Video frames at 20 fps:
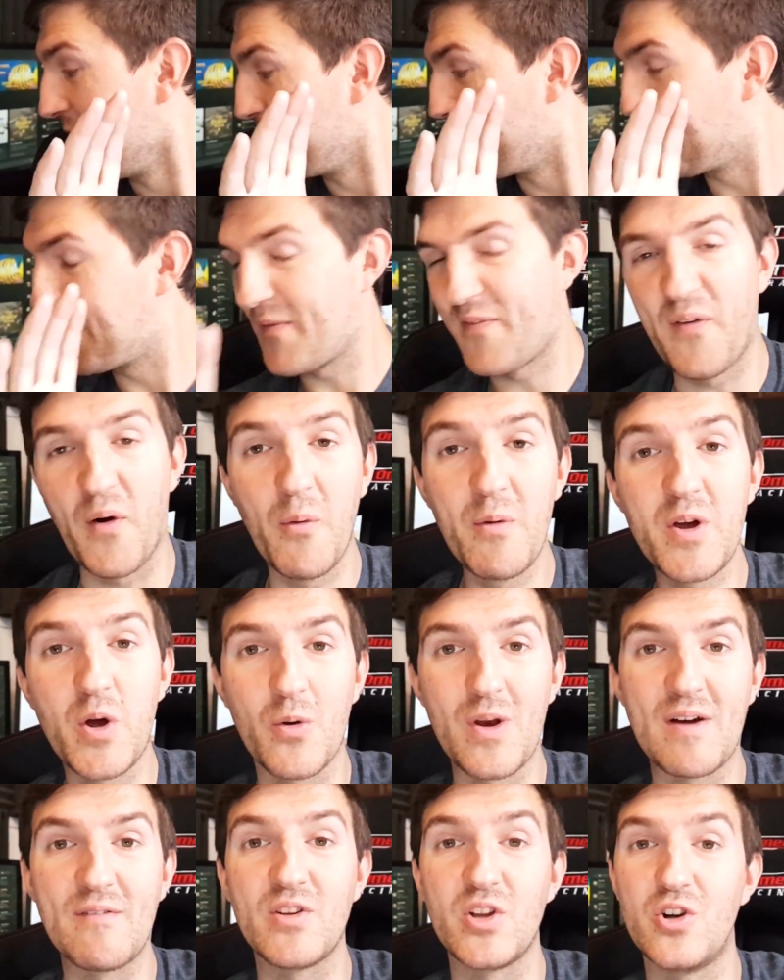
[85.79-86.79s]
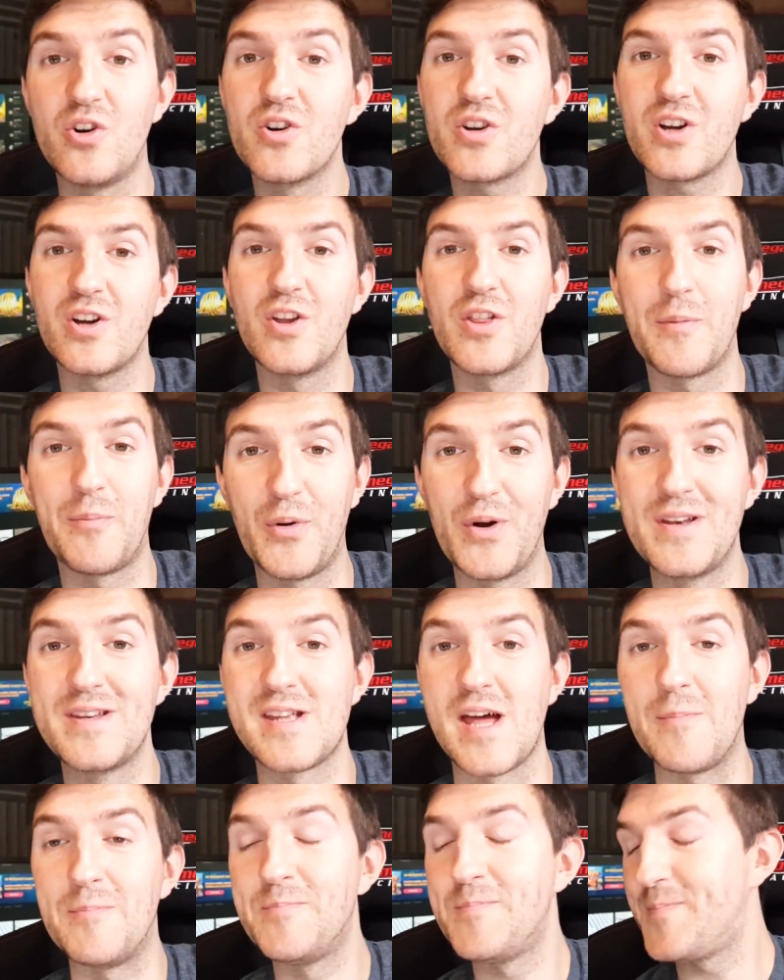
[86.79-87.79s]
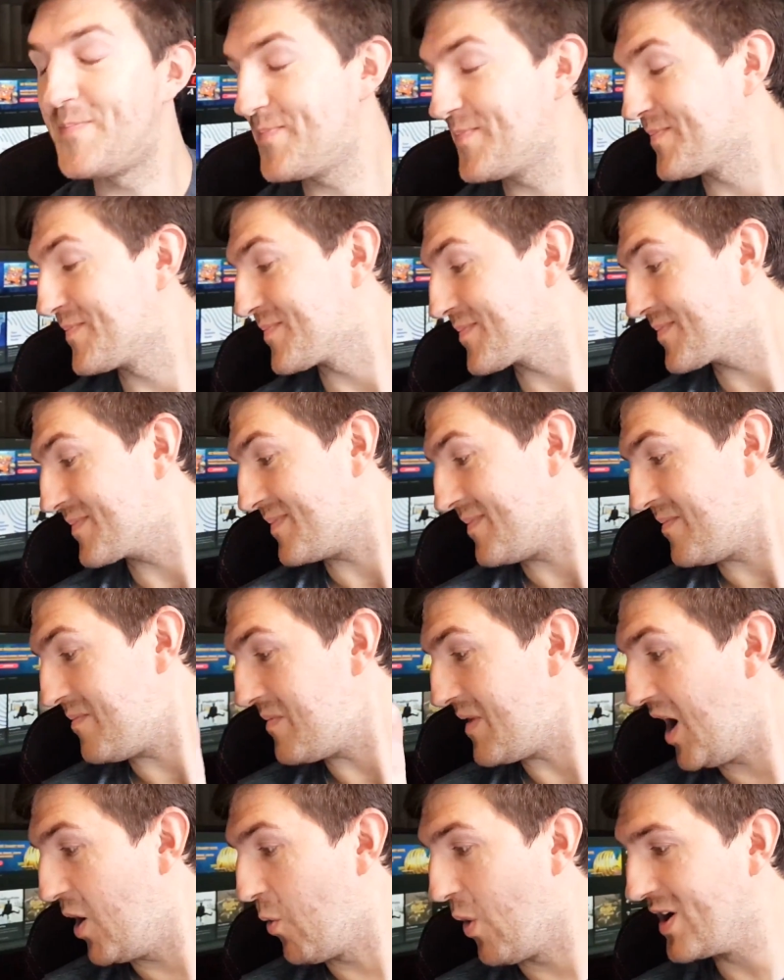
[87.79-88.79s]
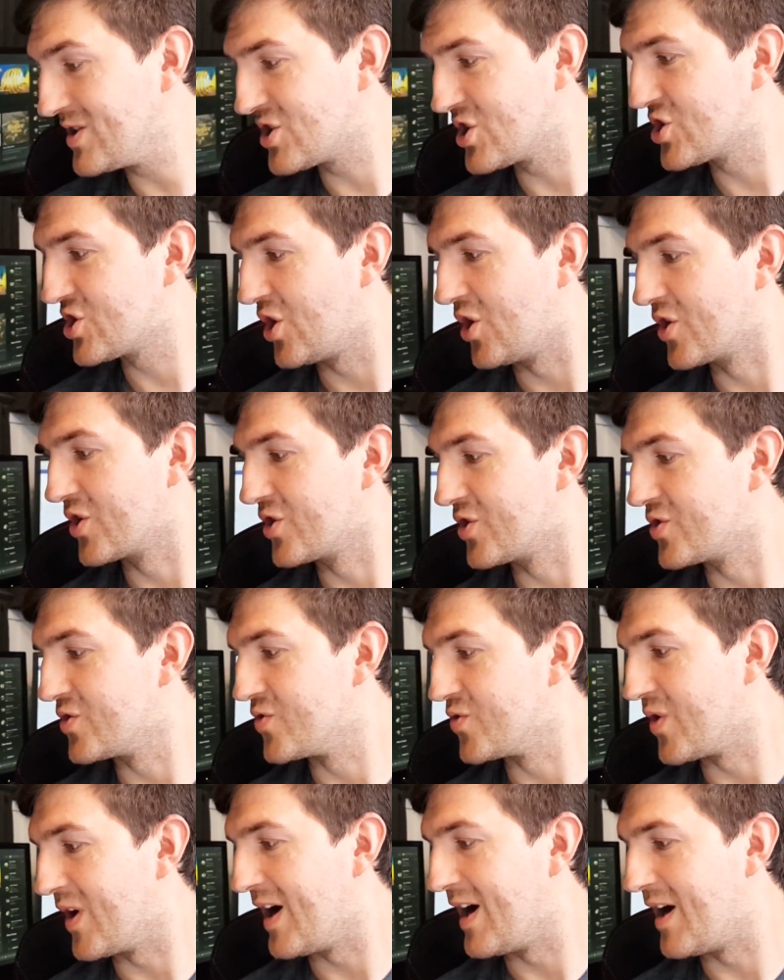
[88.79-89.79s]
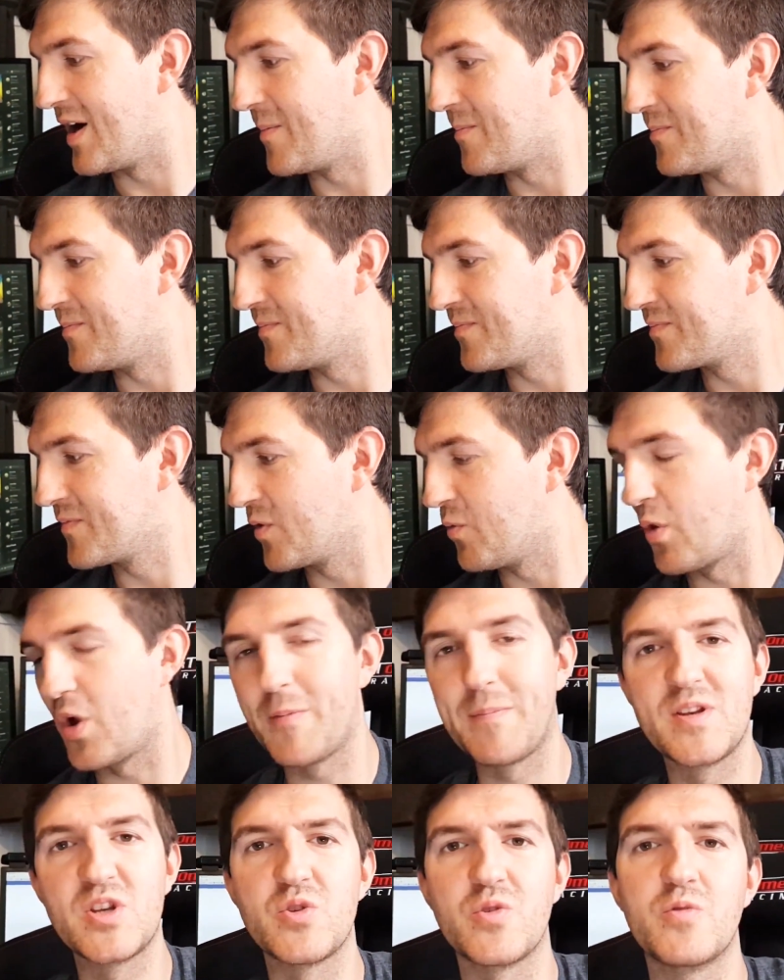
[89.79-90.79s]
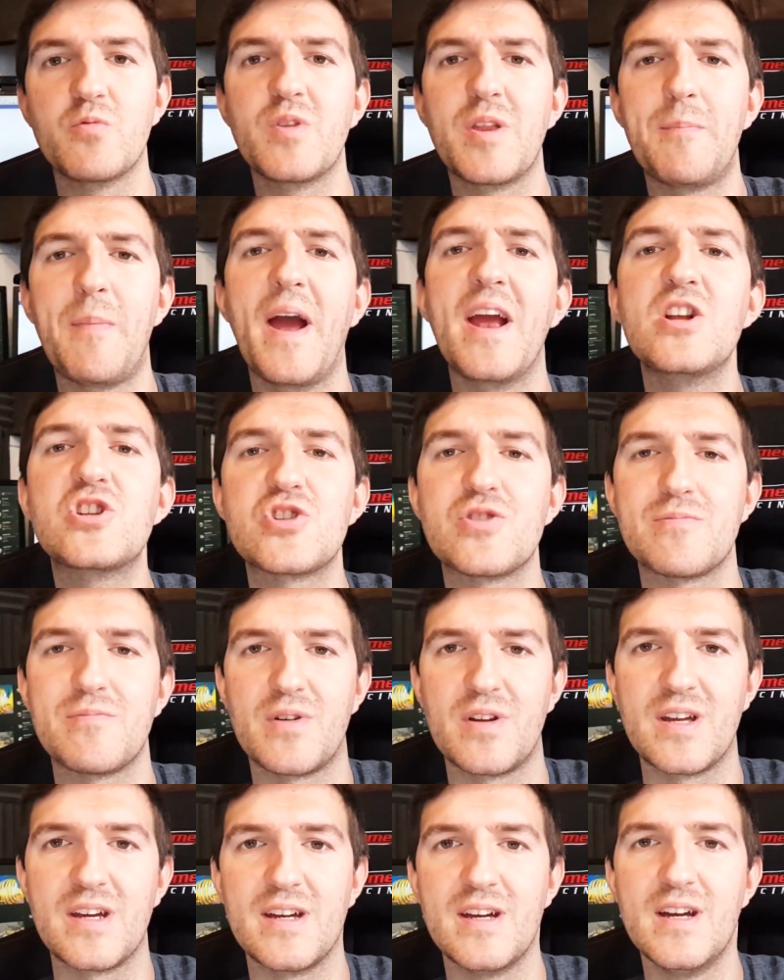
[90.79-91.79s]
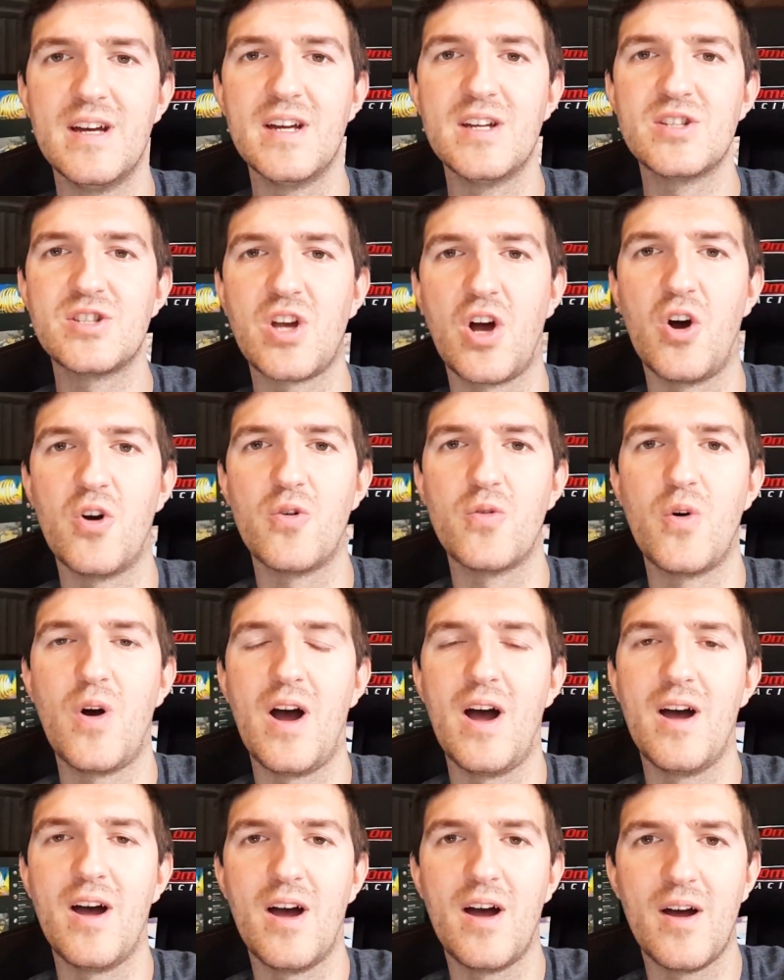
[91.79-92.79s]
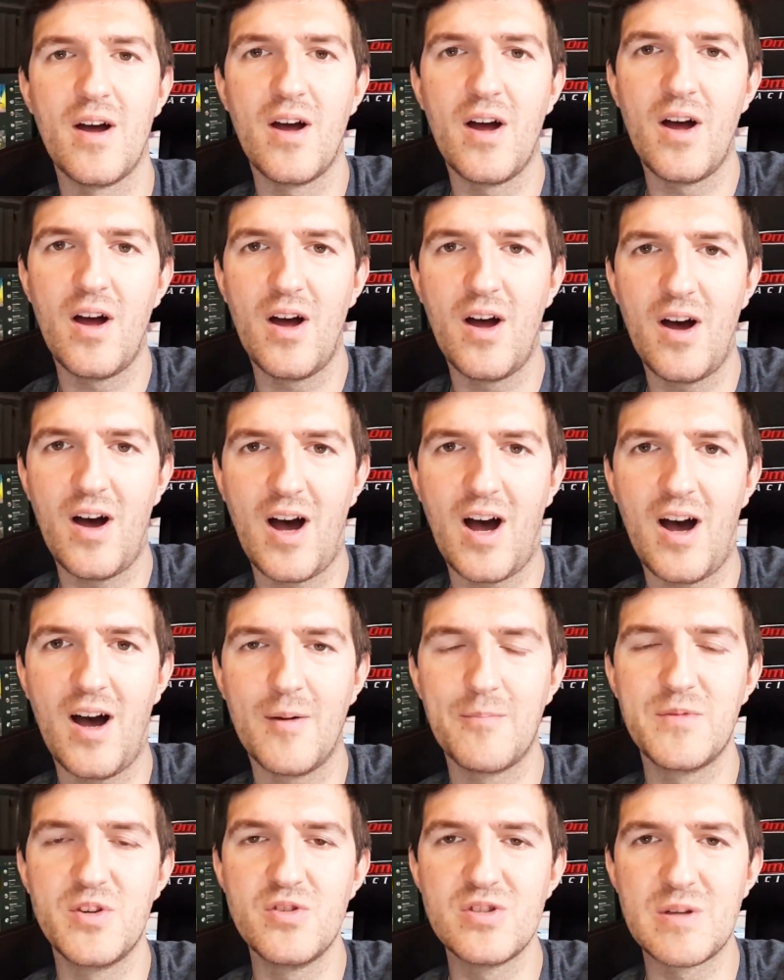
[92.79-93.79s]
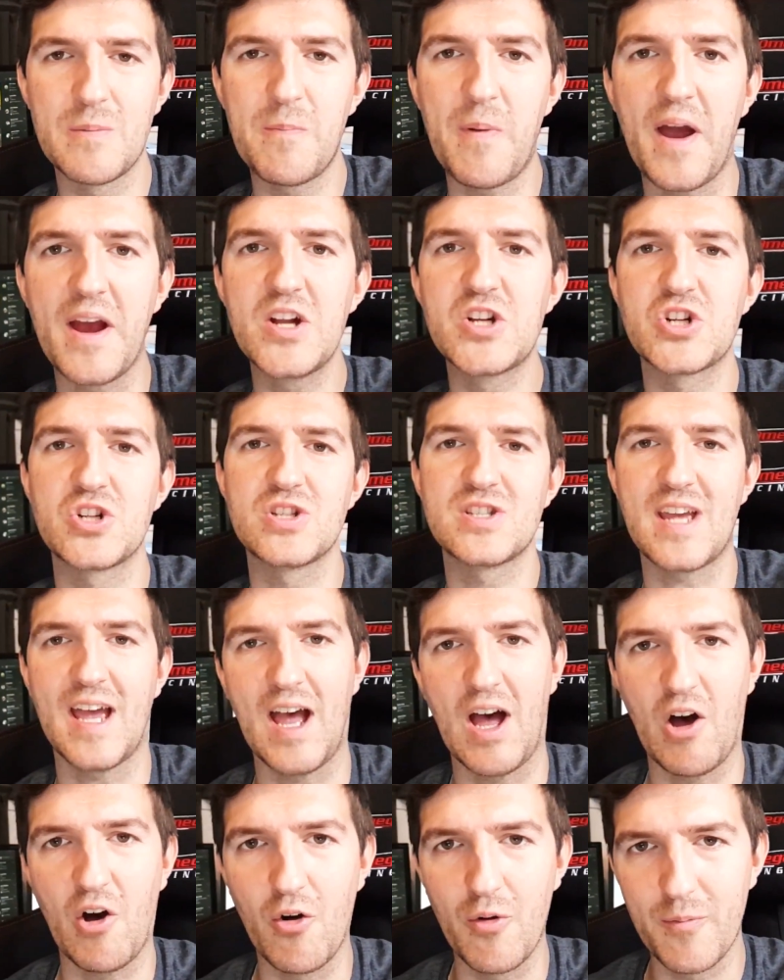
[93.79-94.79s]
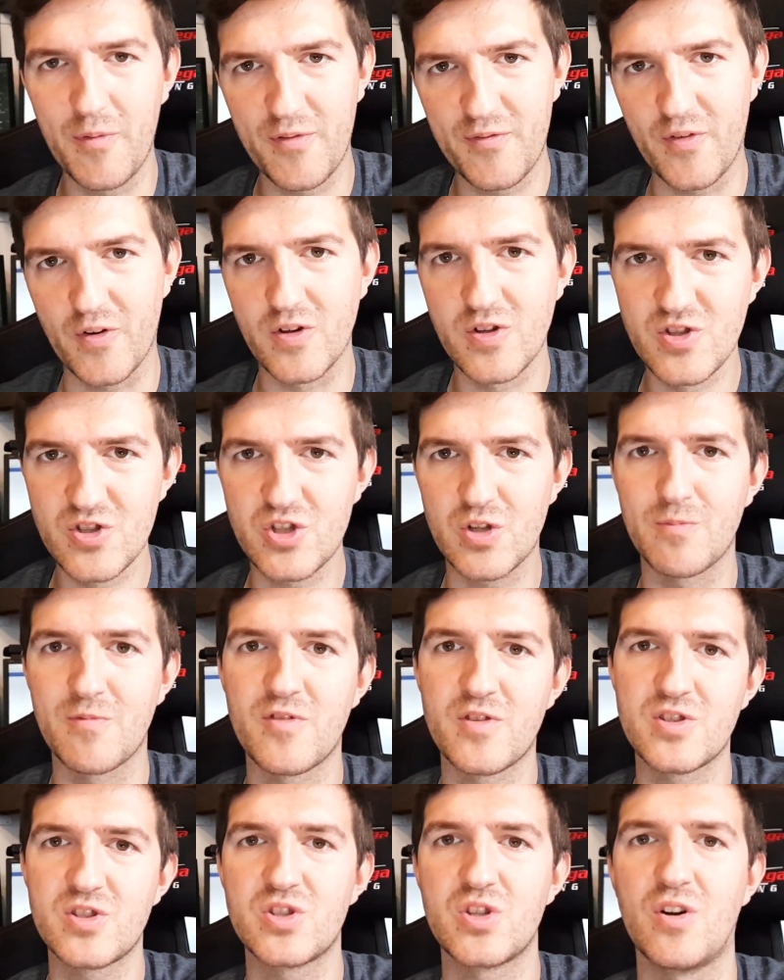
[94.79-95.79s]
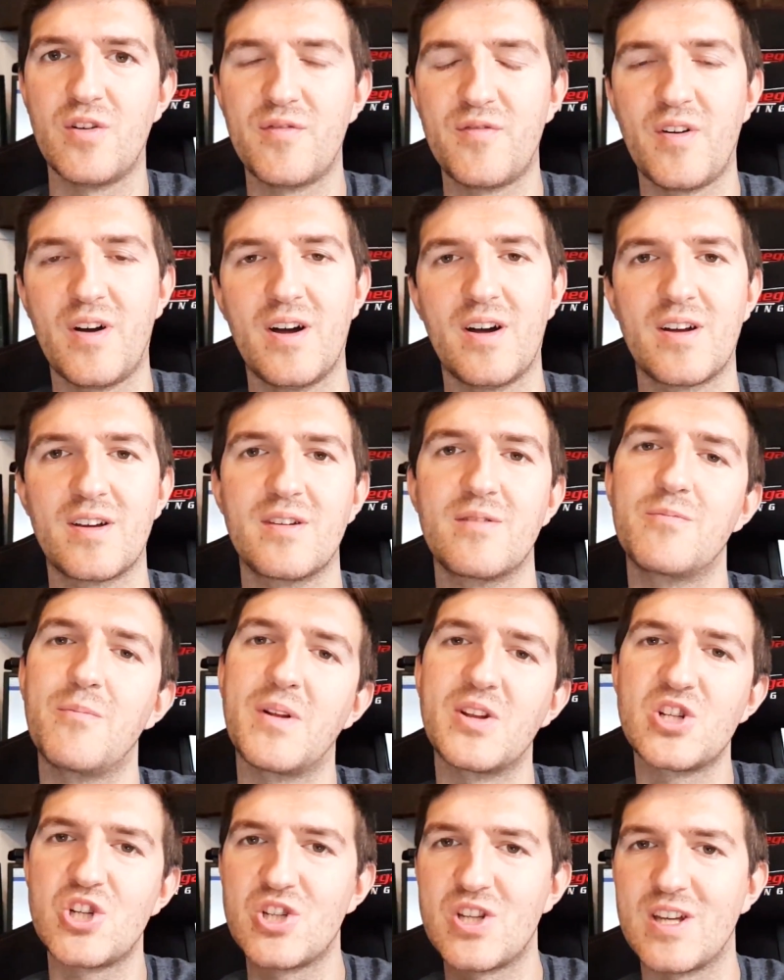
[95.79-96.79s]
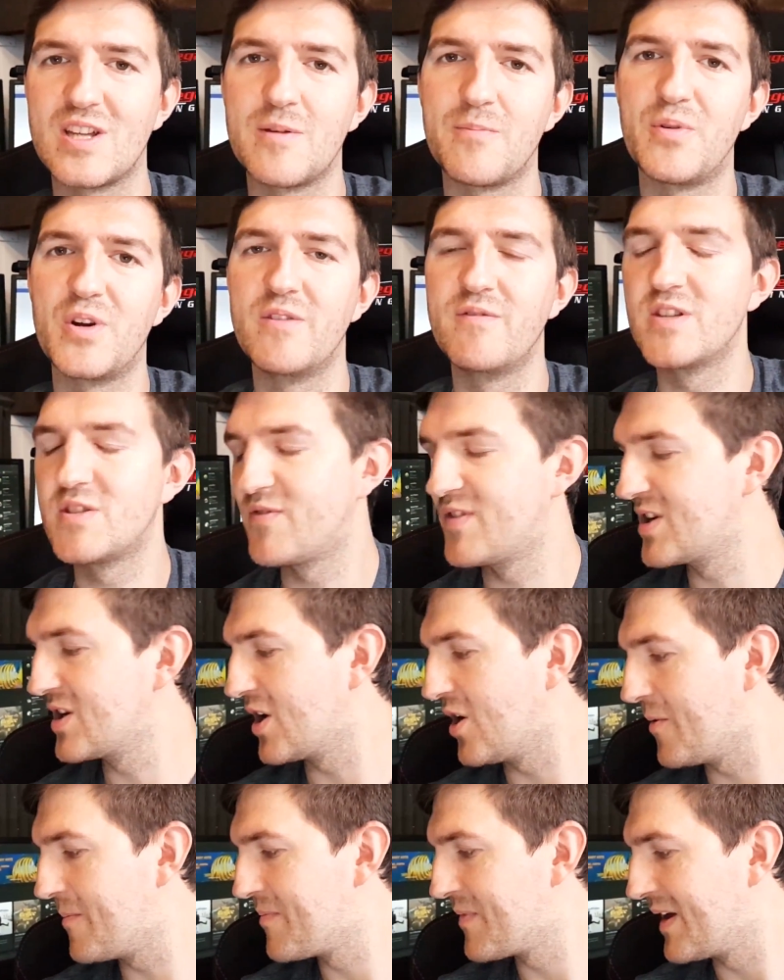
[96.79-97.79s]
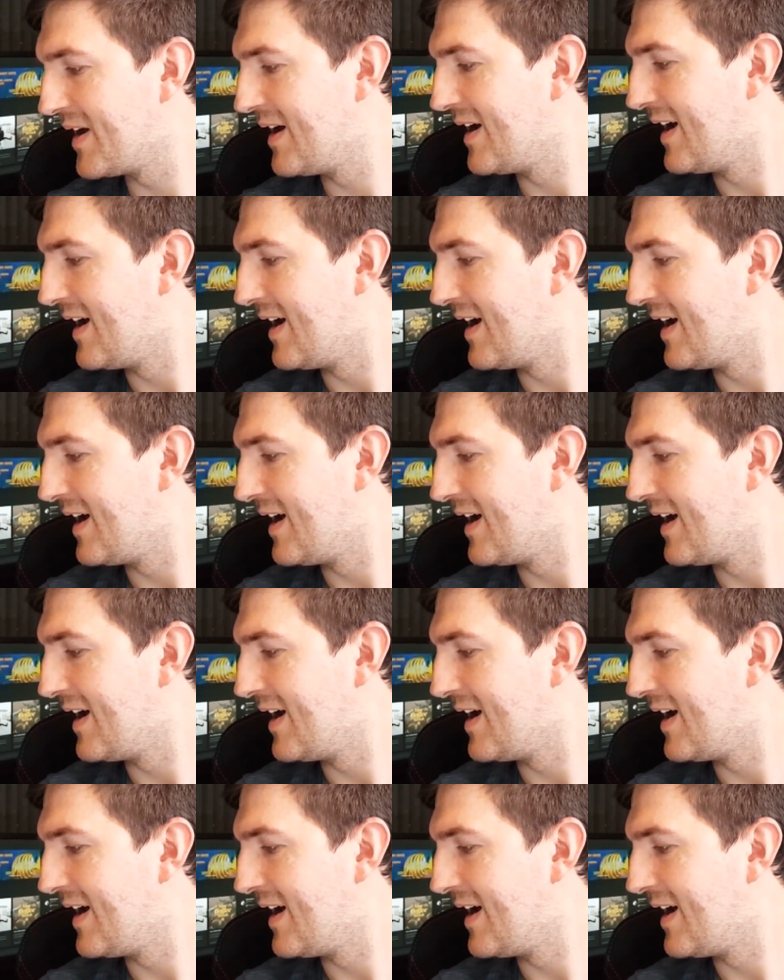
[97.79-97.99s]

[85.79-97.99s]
But before we go and have a look at the print den, I wanted to show you um, what I've been doing with the Patreon money. So uh, I'm using Patreon to help fund some of the stuff. I mentioned it in the previous video.